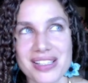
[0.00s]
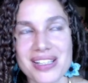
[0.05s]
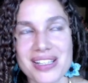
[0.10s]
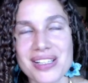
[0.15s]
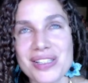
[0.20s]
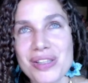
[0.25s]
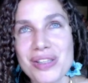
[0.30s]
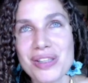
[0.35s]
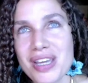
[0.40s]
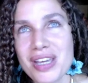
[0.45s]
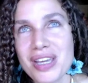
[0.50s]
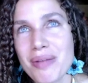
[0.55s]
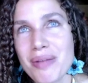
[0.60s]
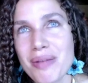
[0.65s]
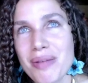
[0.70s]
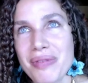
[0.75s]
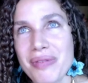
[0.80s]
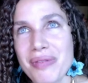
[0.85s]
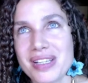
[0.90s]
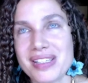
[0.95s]
Because the thing
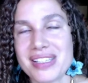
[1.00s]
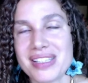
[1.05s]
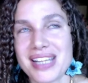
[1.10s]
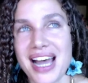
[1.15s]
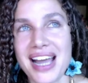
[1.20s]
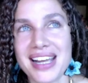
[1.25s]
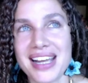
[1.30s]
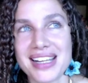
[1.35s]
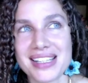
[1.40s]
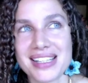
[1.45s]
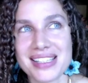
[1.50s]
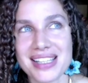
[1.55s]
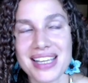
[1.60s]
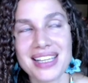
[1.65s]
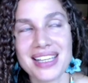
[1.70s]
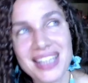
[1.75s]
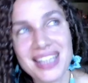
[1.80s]
about these diets, like,